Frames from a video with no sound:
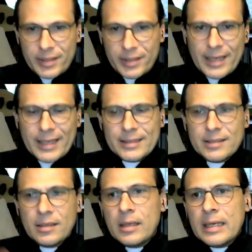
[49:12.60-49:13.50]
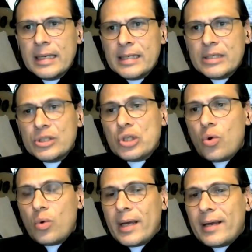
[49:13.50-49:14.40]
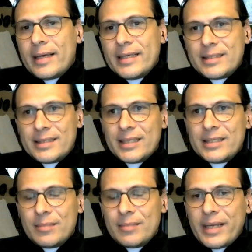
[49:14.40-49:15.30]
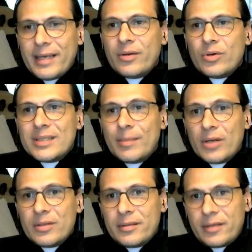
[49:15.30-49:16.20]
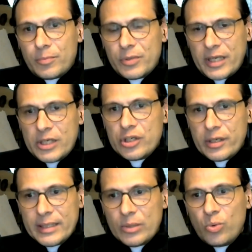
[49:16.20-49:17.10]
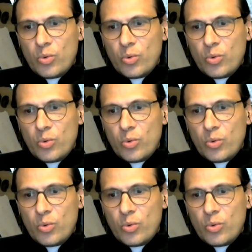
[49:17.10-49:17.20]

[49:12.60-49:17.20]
it as. So it's not simply, it's about interpretation.